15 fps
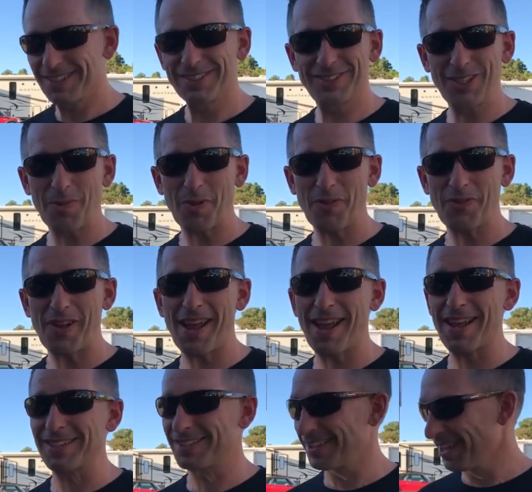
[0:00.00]
super
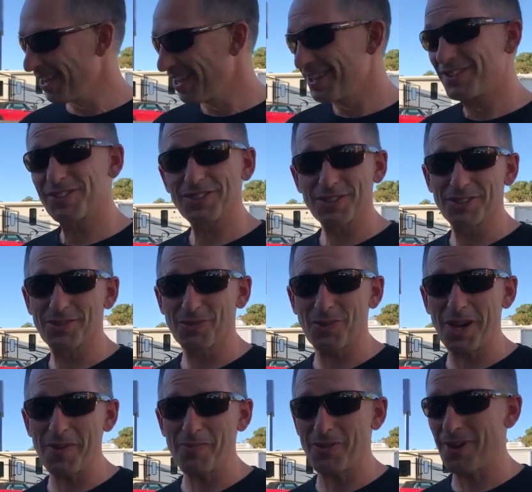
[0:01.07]
fast. It's a
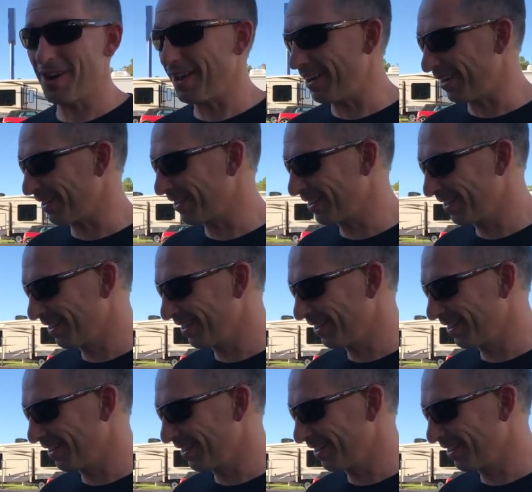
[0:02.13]
great product.